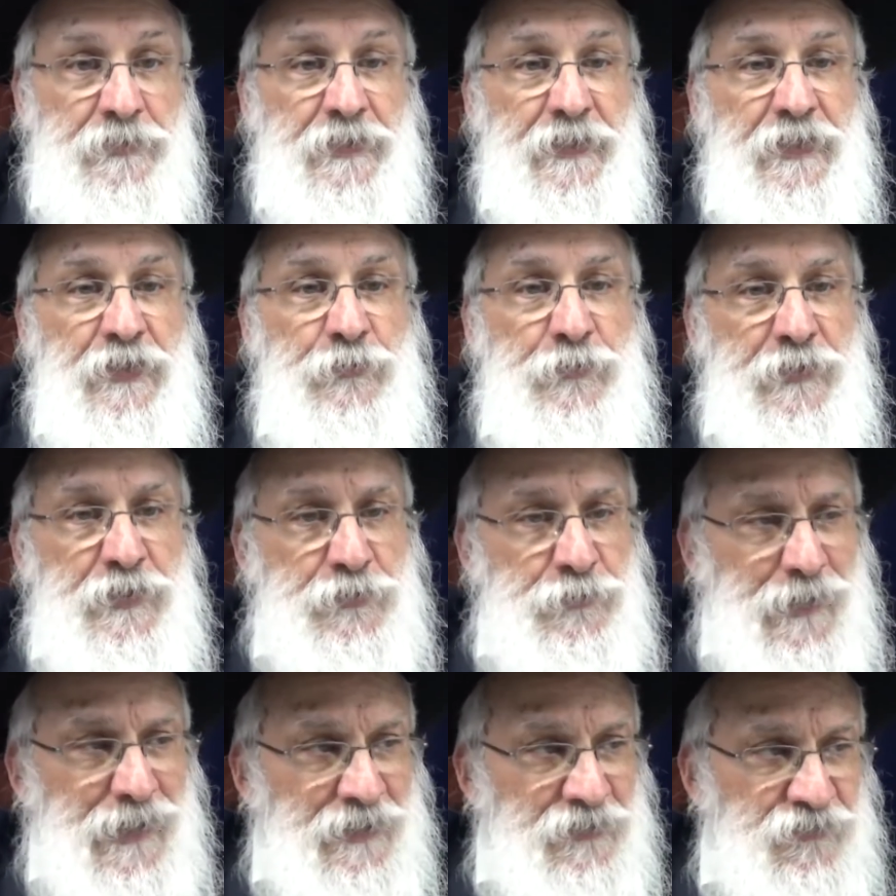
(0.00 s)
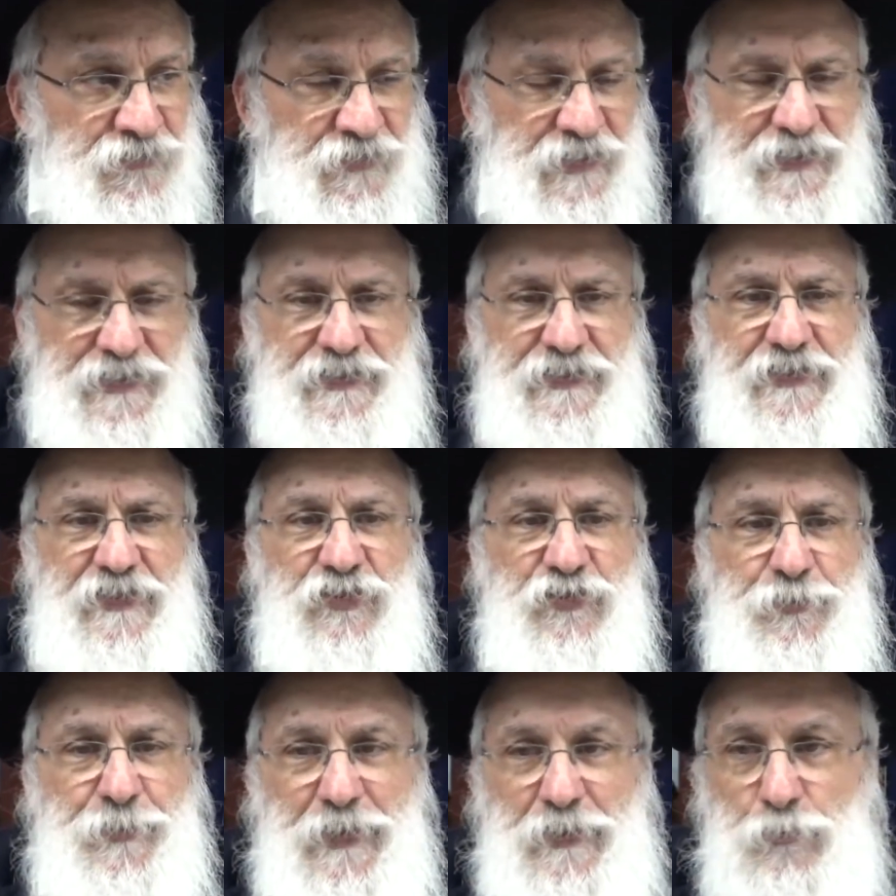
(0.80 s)
He regrets that he
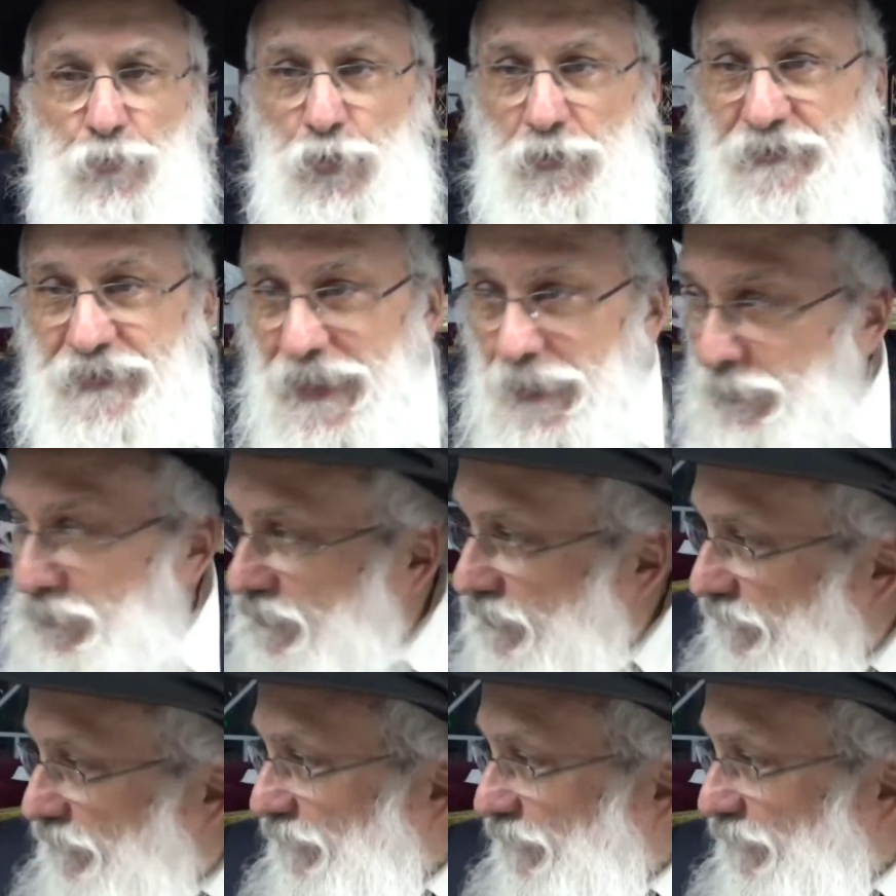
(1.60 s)
didn't spend more time with the